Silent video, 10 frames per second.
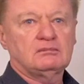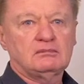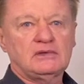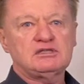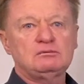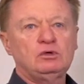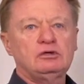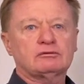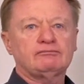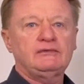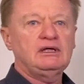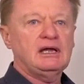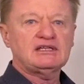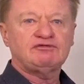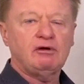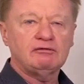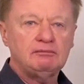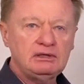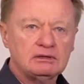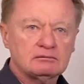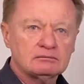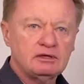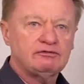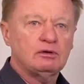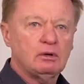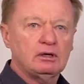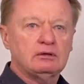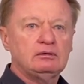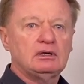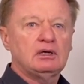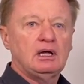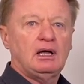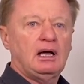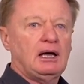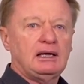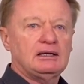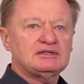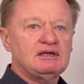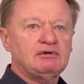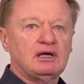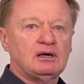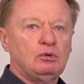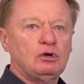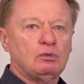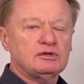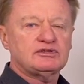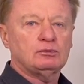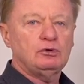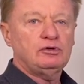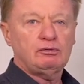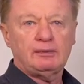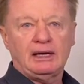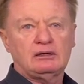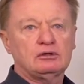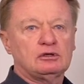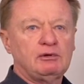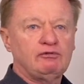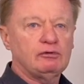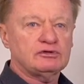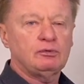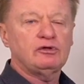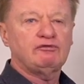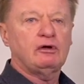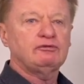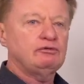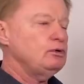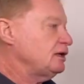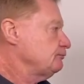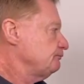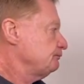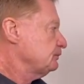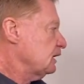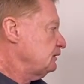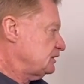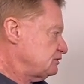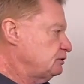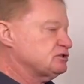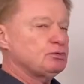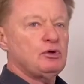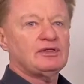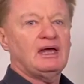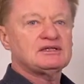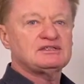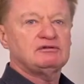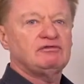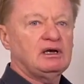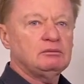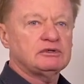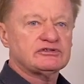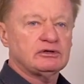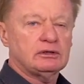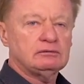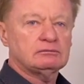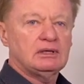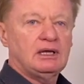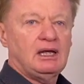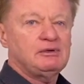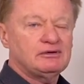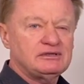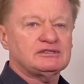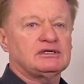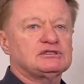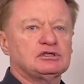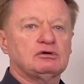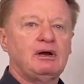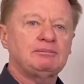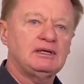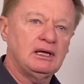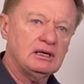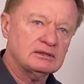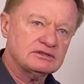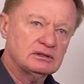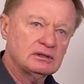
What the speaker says: Doesn't work. You can ask 5 million if you want to. It's never going to work. What's it worth? Well, we had a look at it before. It's worth 540. That's what it's worth as a development site. And because it's such a crappy house,